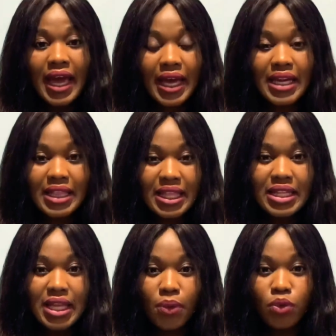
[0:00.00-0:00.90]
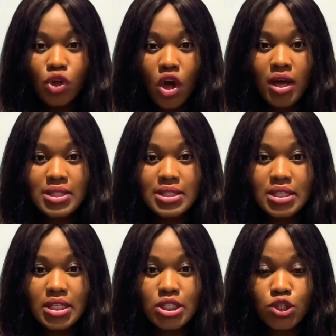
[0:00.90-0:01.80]
Anything that will cause
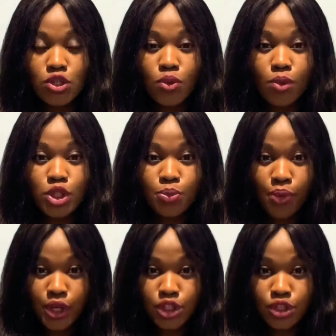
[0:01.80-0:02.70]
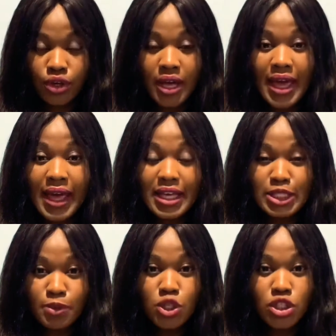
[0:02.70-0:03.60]
so much pressure,
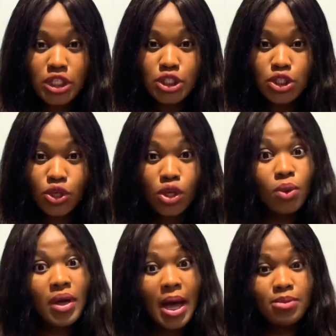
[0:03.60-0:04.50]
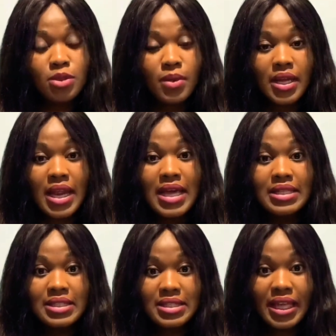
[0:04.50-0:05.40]
especially to your lower abdomen,
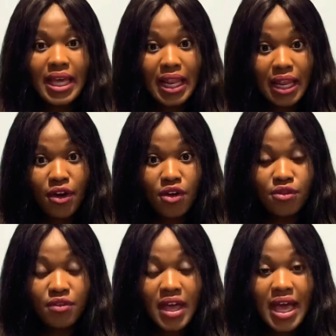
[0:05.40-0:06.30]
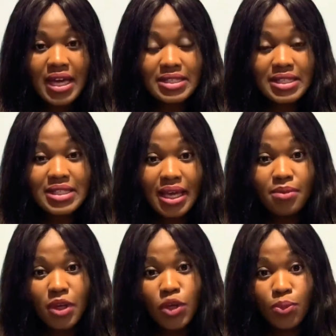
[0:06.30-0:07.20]
stay clear of, as this
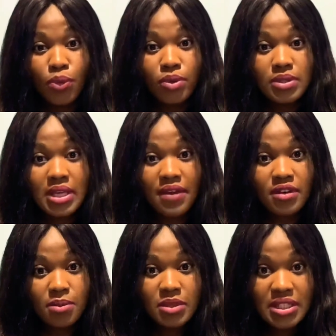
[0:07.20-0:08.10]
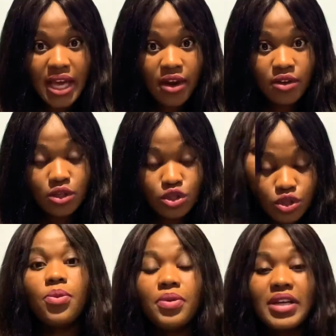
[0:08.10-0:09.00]
can make you prone to having a miscarriage.
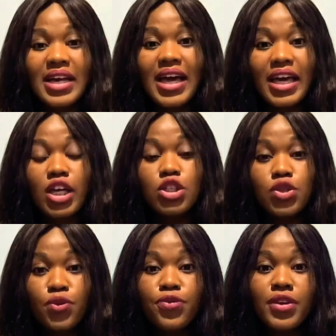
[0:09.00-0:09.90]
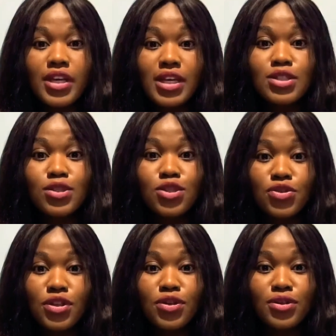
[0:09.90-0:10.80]
Number nine, don't forget to
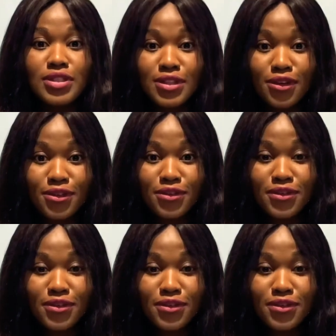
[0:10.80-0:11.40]
treat yourself.